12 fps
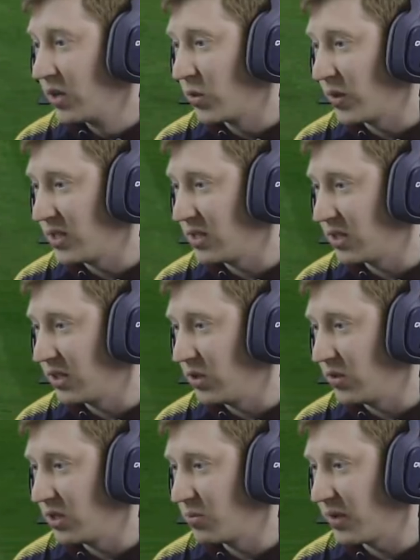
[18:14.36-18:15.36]
Kwesi's going to
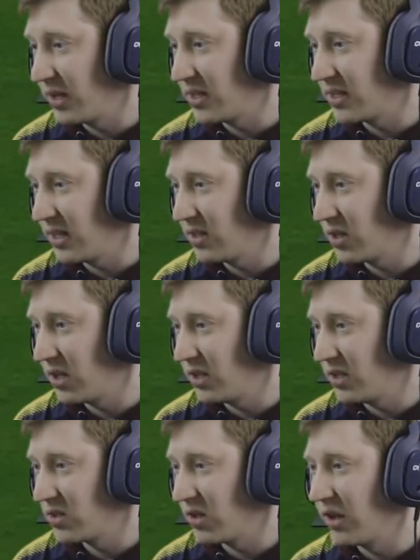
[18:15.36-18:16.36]
use his pace, then turn
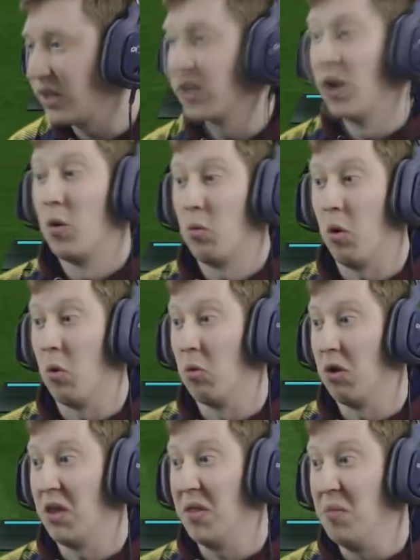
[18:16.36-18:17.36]
inside. Whoa,
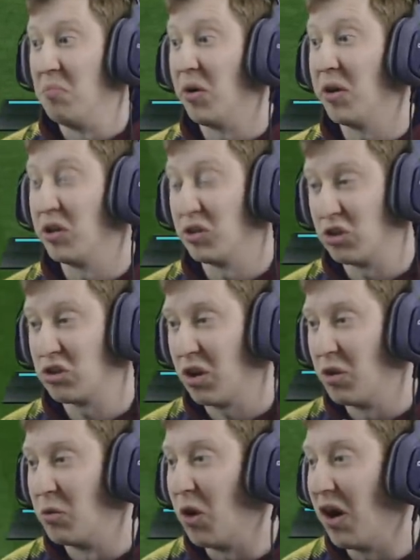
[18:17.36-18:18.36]
and then Boyle just
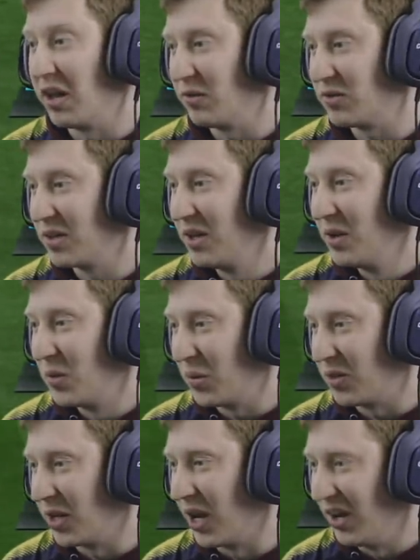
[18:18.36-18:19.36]
arrives with
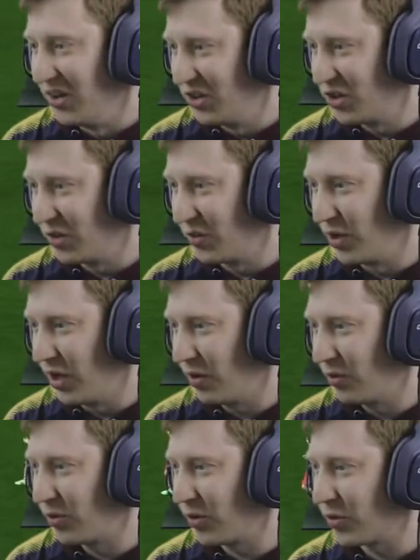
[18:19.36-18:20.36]
the lunge of
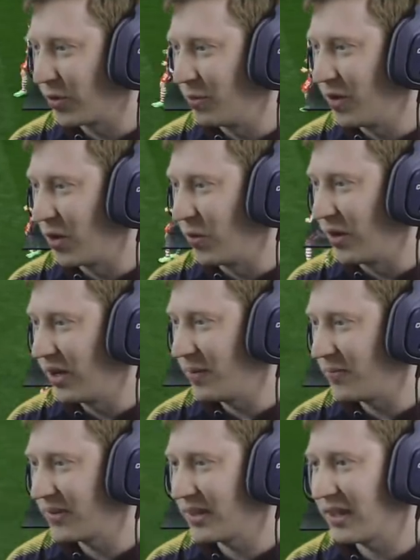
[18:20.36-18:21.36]
love from nowhere.
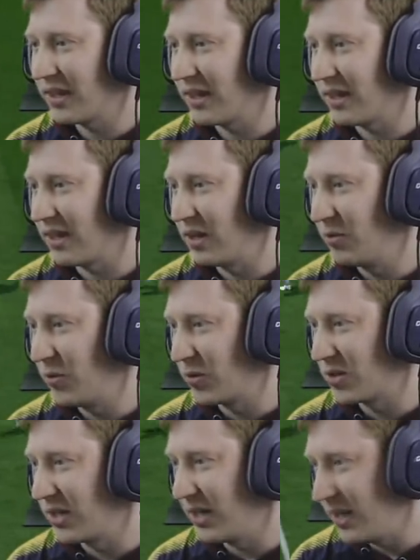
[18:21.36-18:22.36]
And
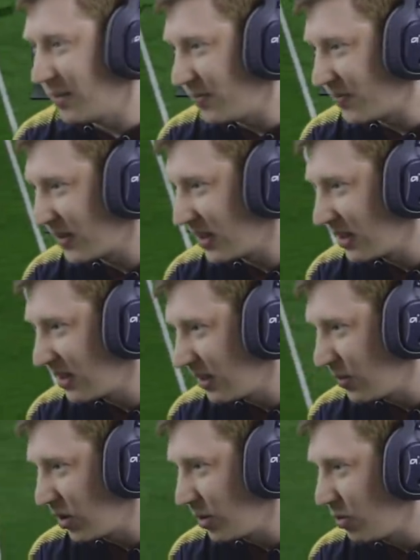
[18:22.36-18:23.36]
unfortunately, They've
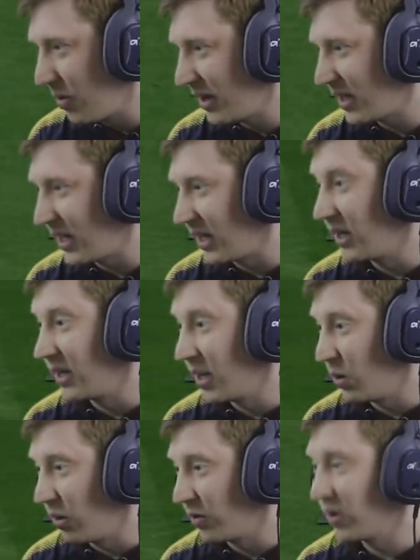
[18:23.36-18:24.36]
got the ball back again.
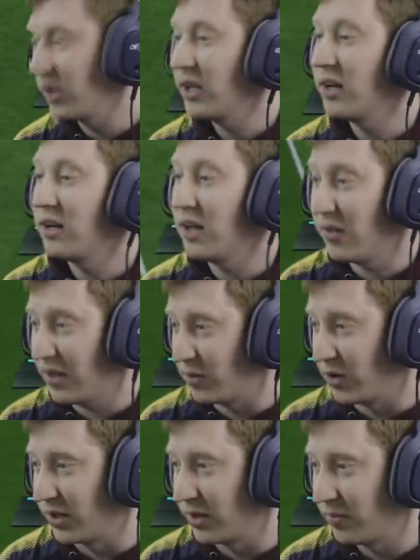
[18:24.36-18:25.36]
Now I've got it. Now they've
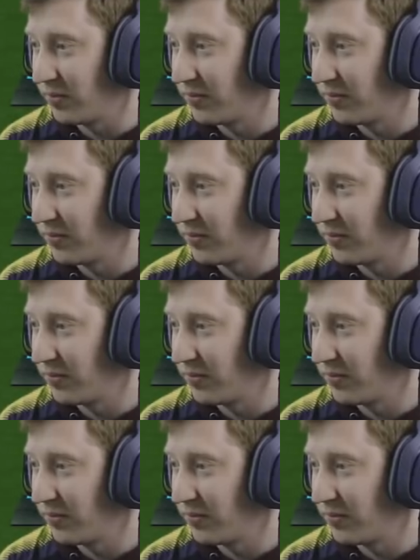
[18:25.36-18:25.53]
got it.